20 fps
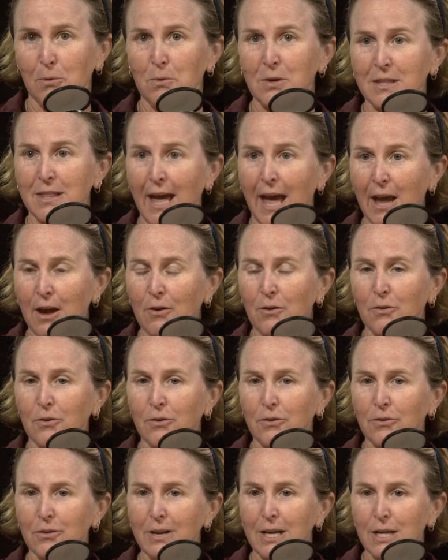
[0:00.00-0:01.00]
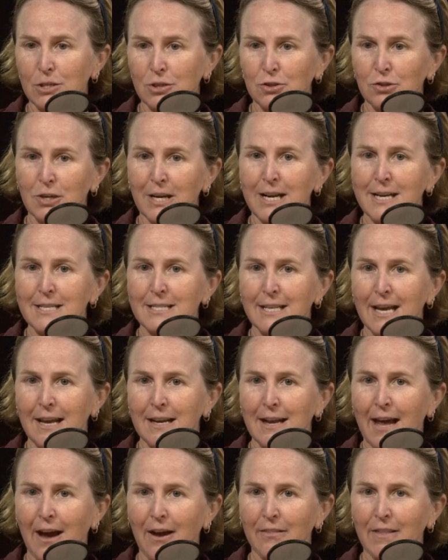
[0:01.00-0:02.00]
with ankle injuries
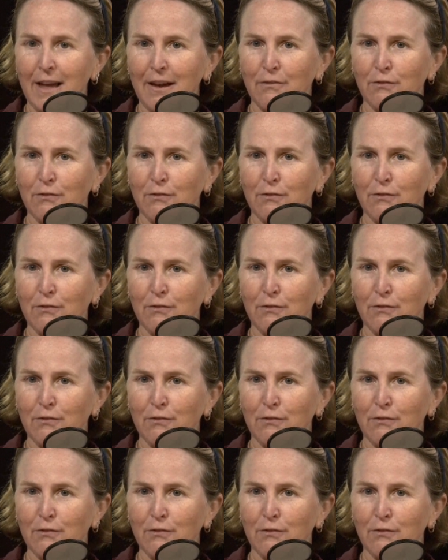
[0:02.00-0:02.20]
and how they